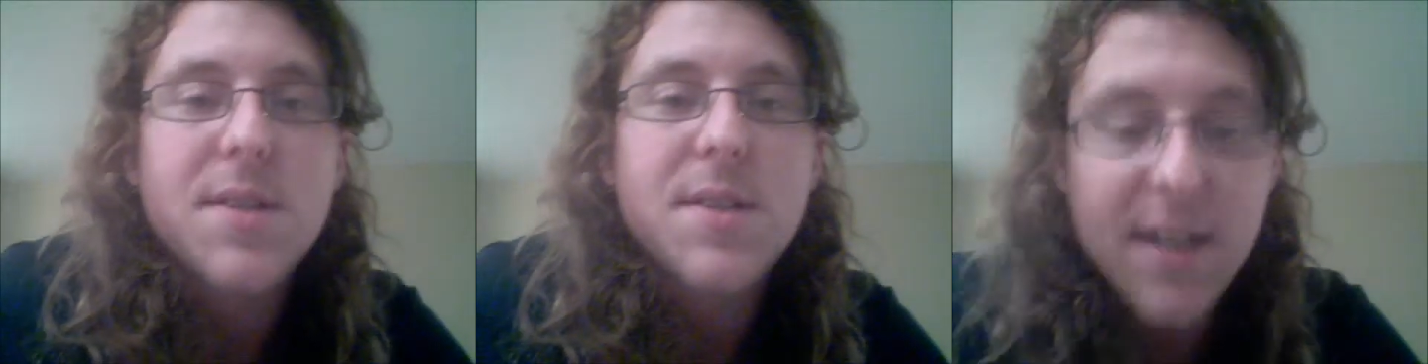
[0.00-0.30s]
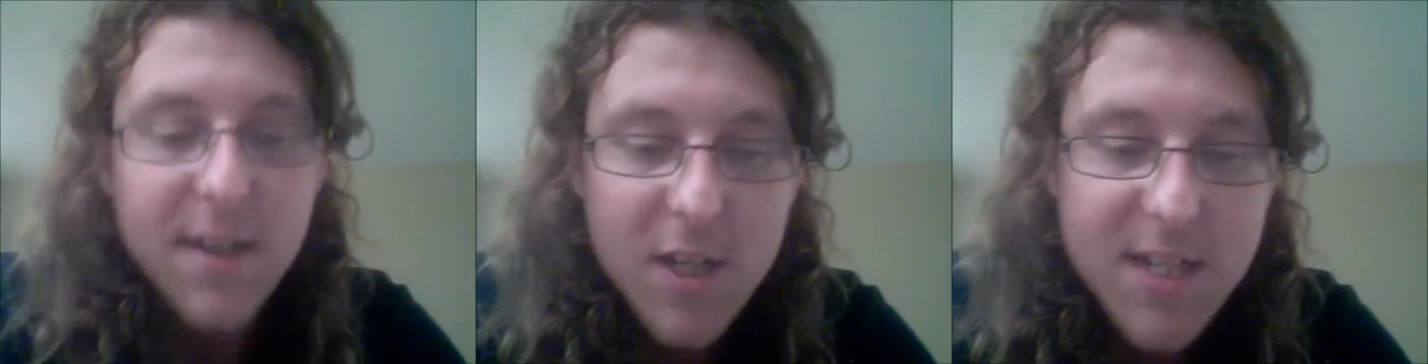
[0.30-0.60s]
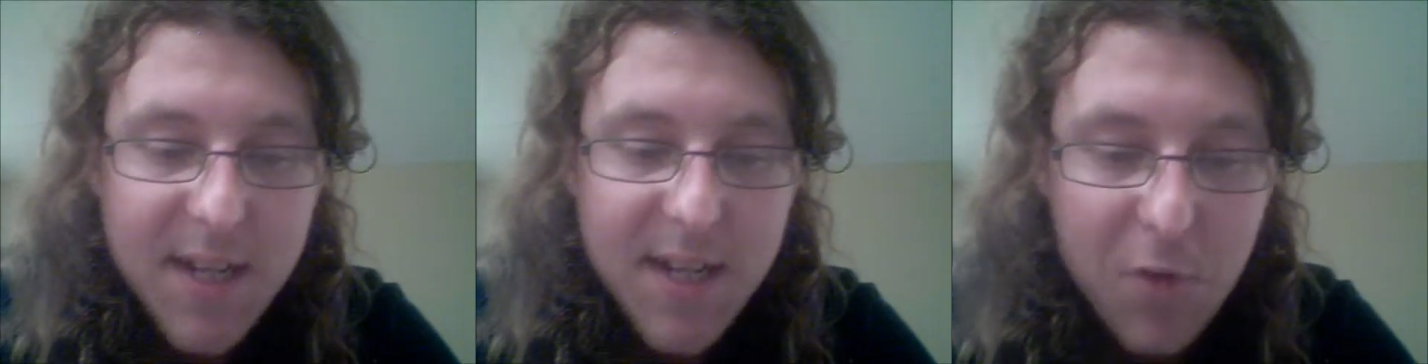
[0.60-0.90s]
I know I
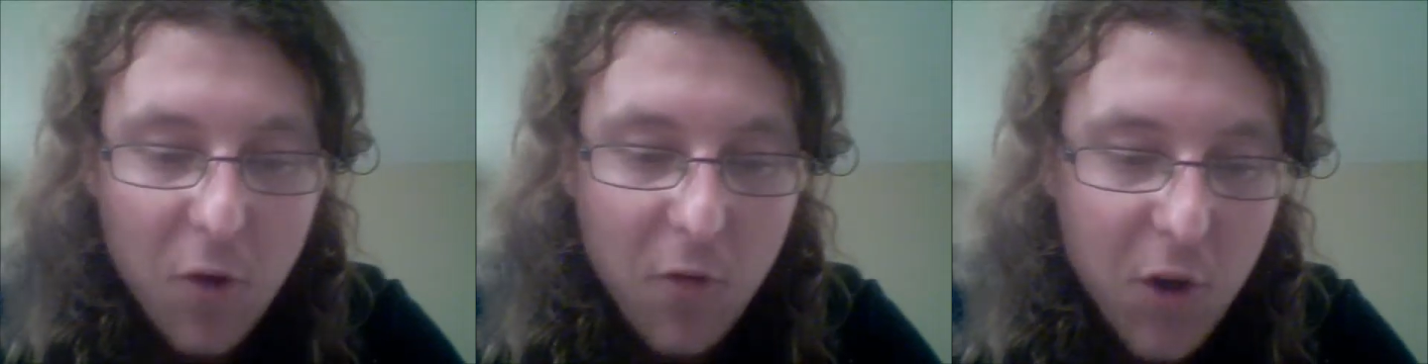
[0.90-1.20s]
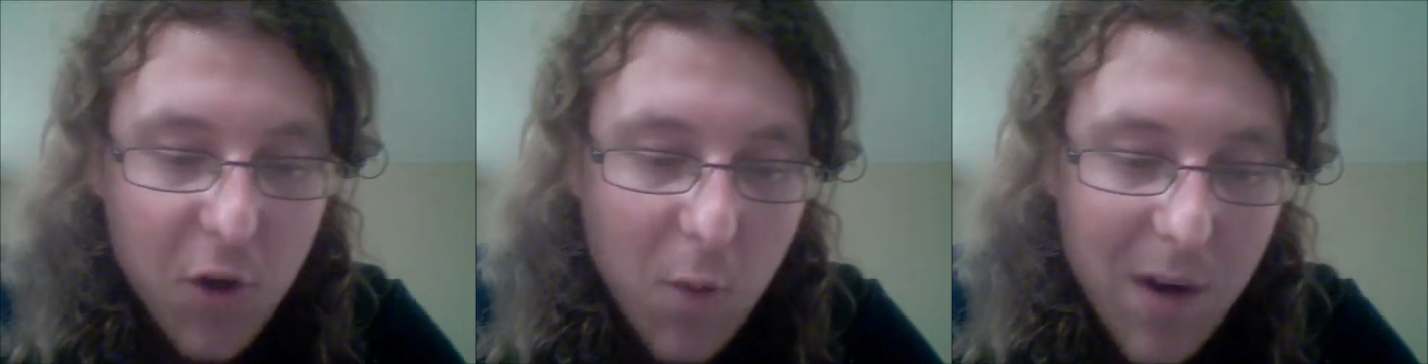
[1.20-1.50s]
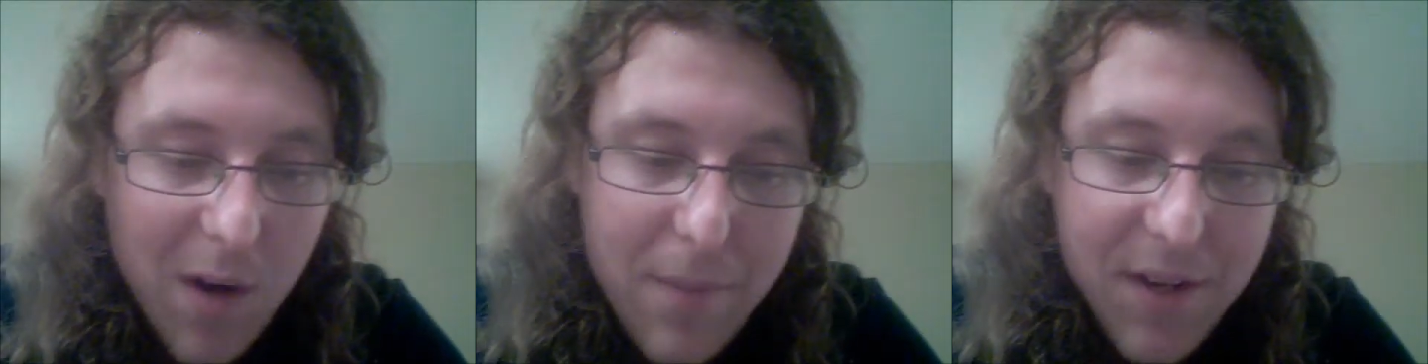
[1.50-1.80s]
skipped over quite a
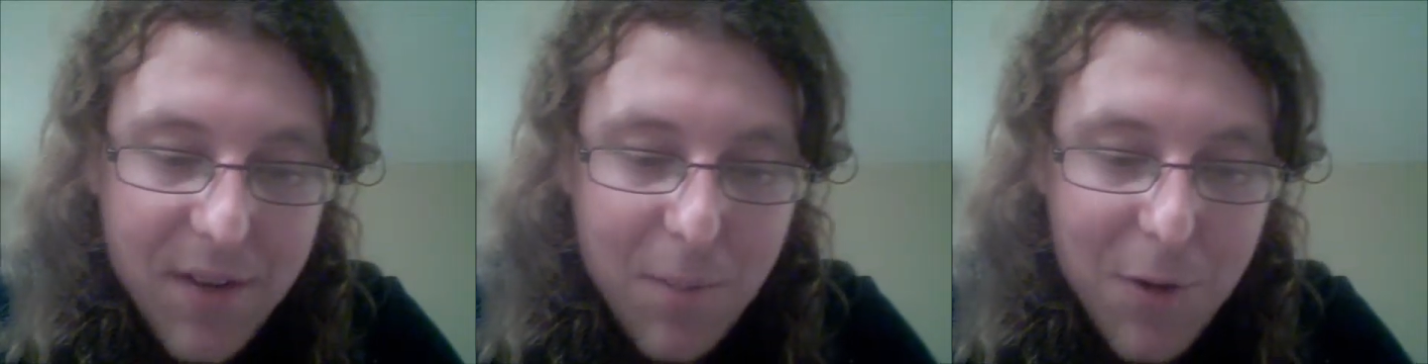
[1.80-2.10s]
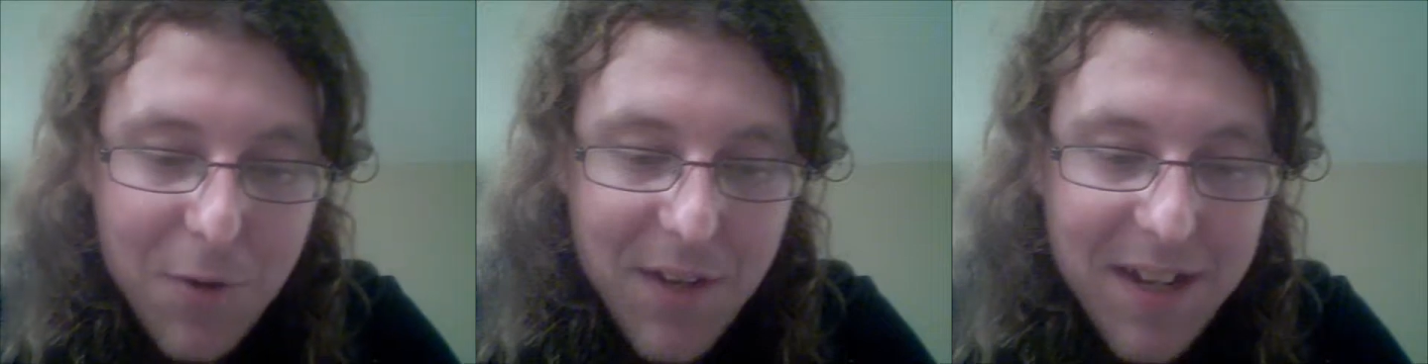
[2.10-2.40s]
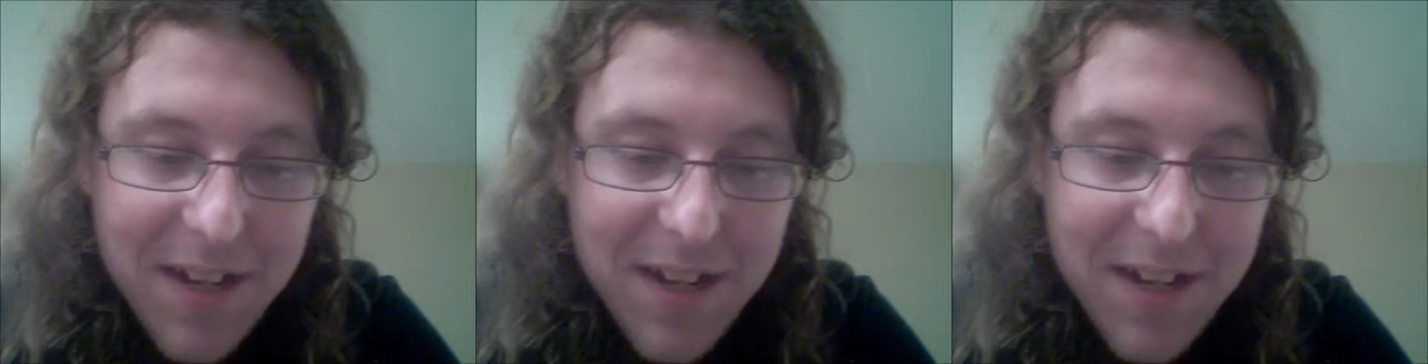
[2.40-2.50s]
bit of the movie.